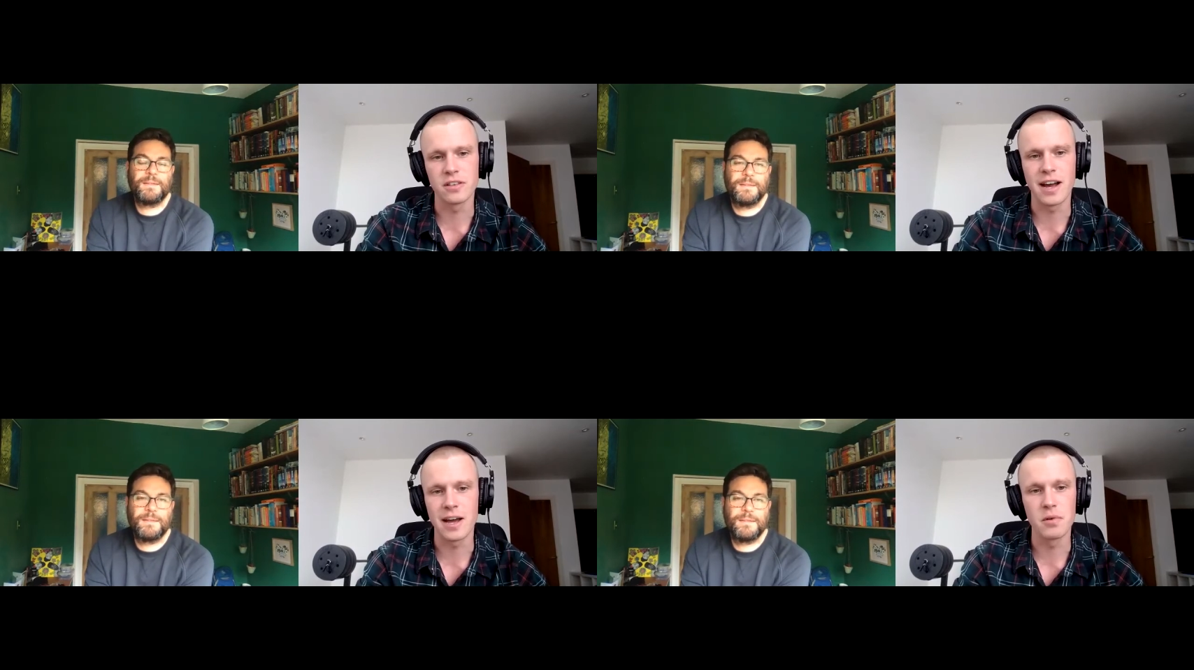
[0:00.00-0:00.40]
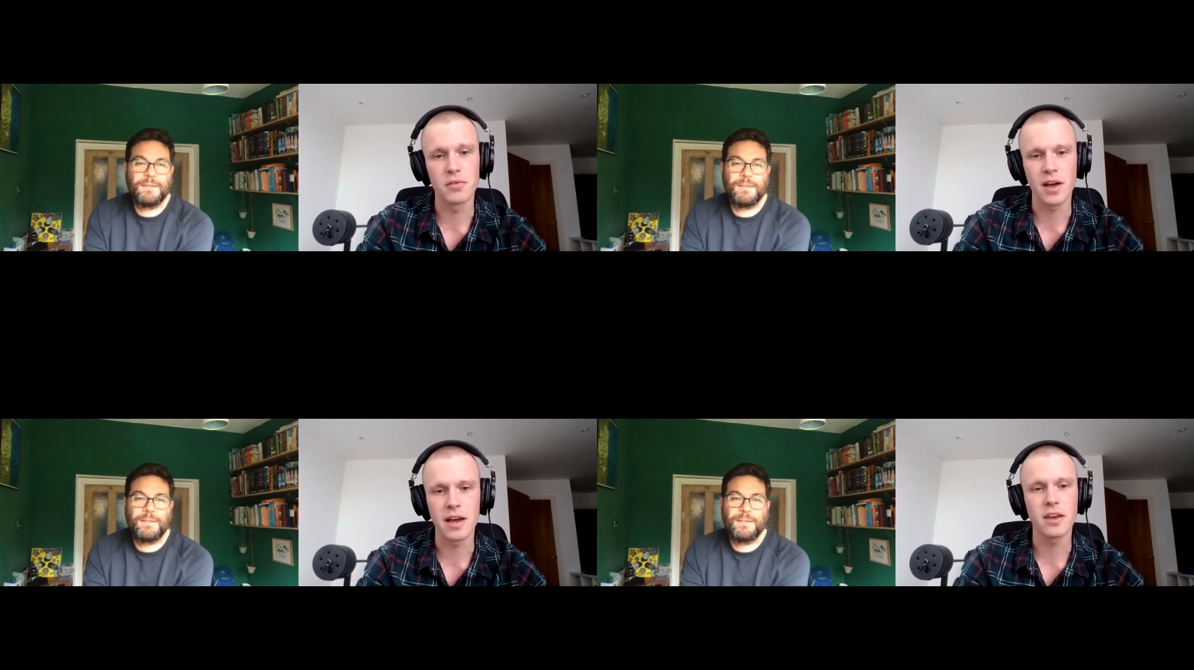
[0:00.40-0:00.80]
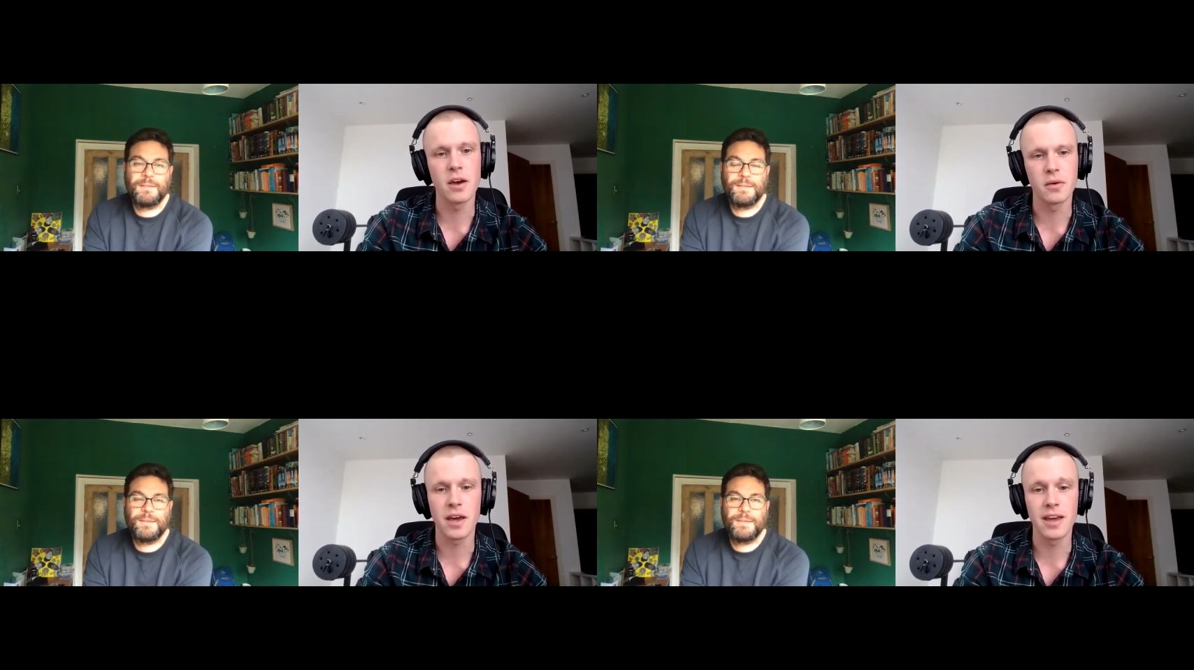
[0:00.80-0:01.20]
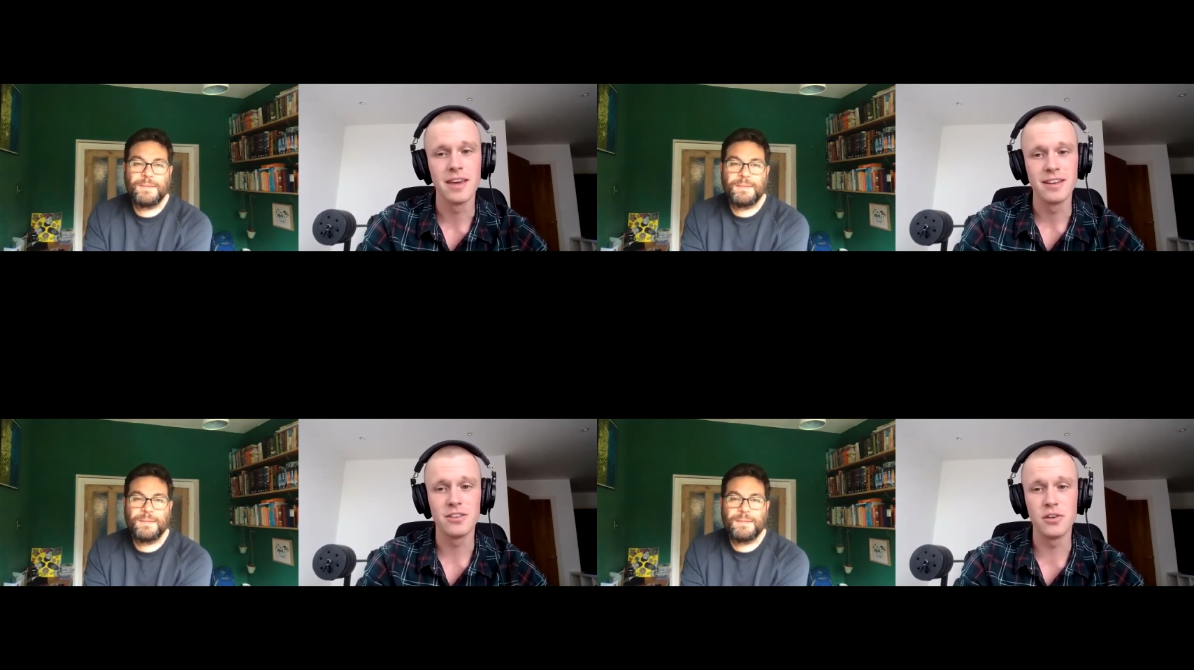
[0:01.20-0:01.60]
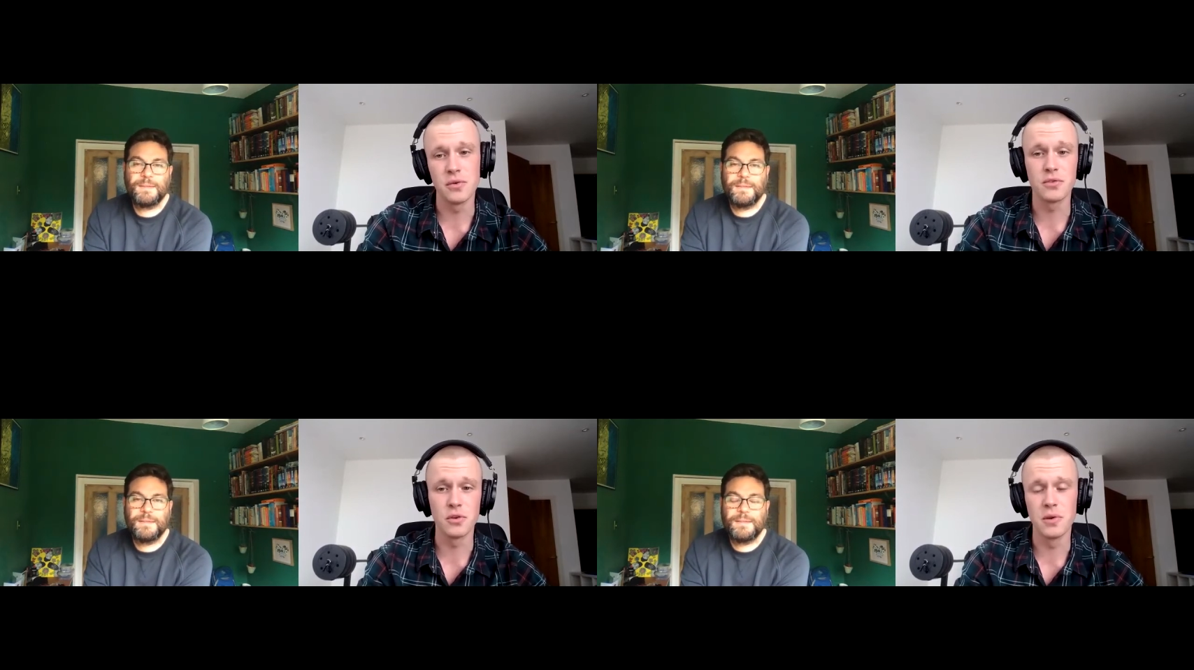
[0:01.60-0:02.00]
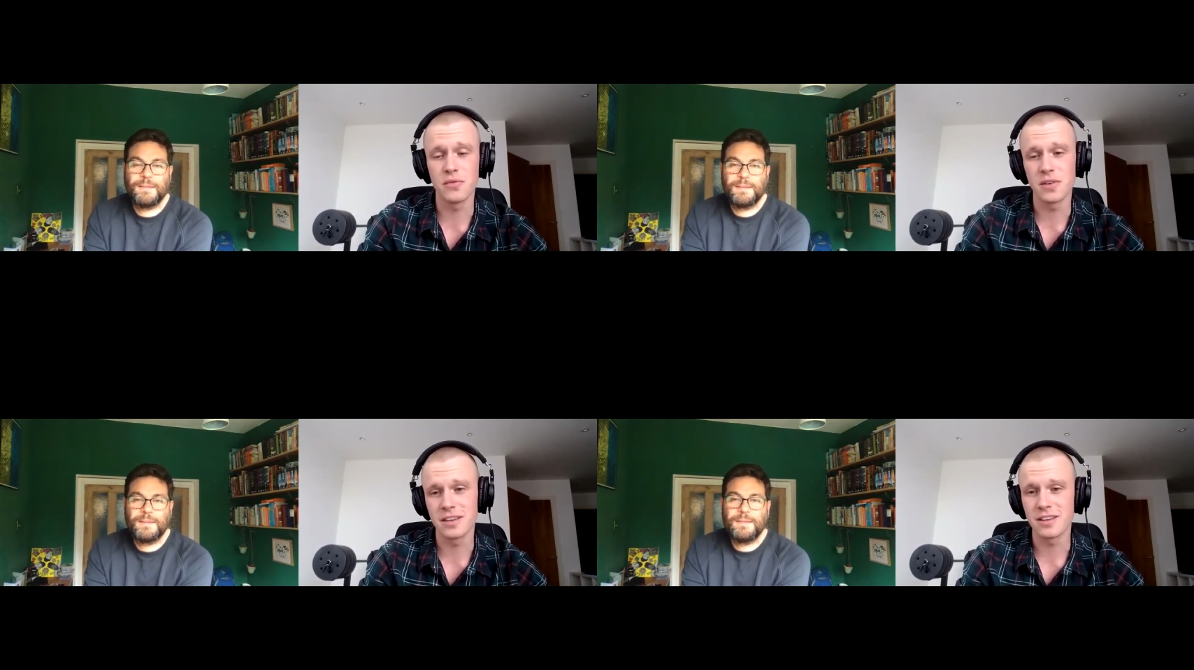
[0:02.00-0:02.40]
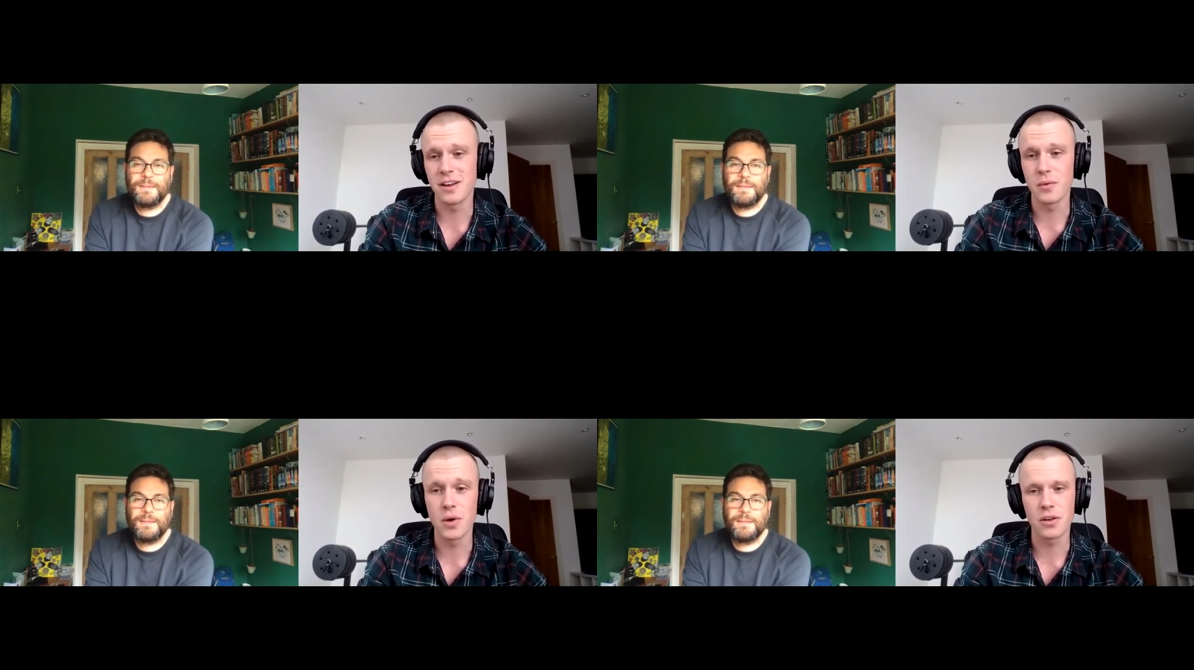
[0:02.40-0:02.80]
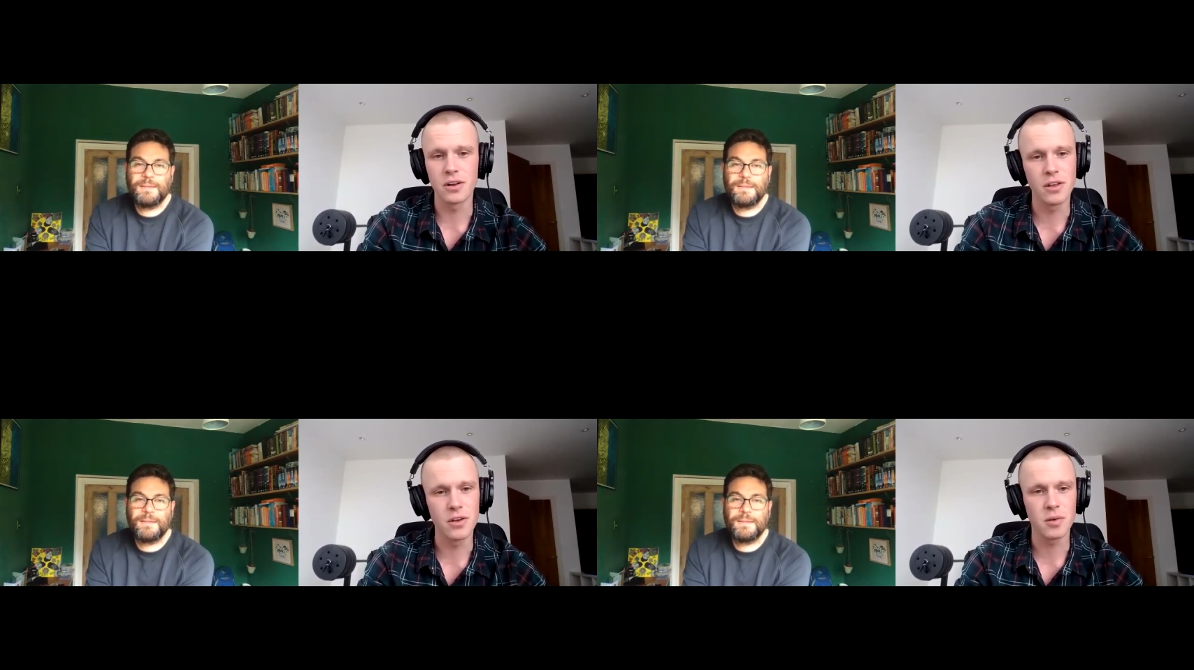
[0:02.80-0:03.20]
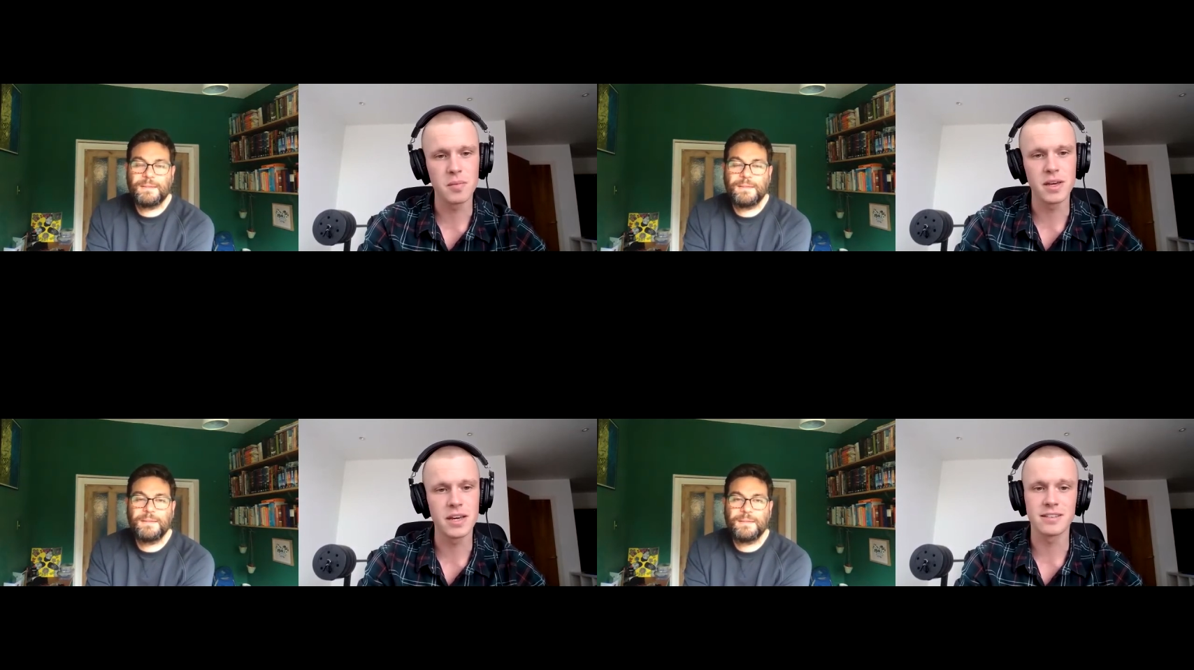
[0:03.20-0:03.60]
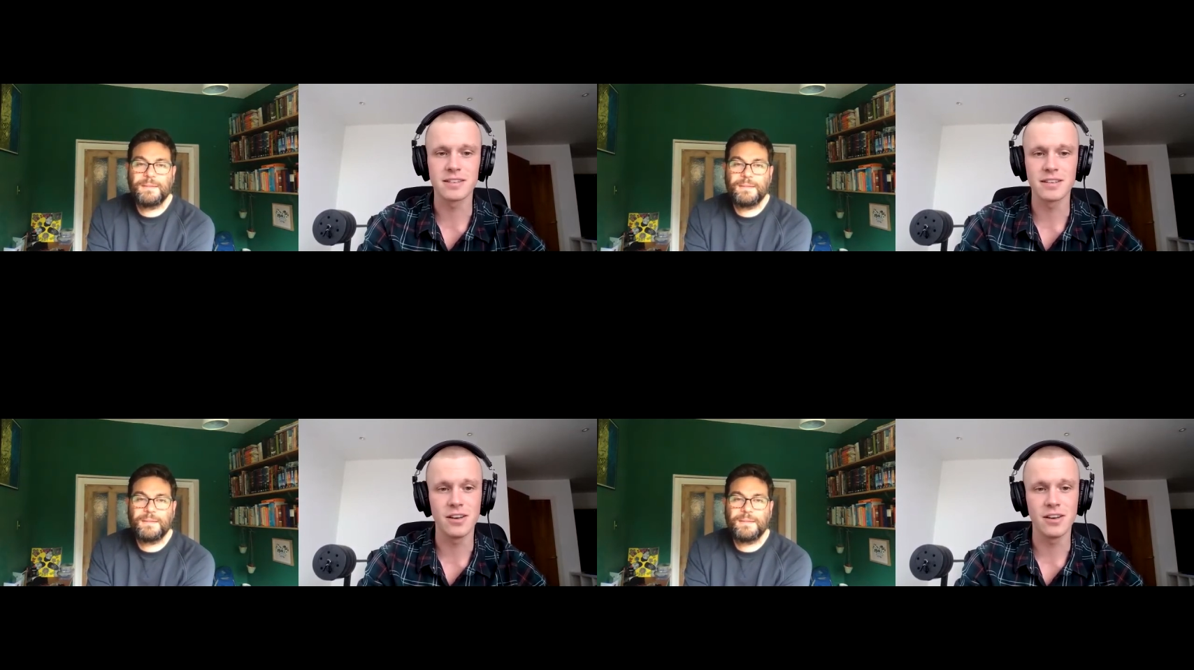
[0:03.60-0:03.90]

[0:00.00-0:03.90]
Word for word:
Speaker 1: time of like, okay, do you, do we think, you know, we're going to learn from this?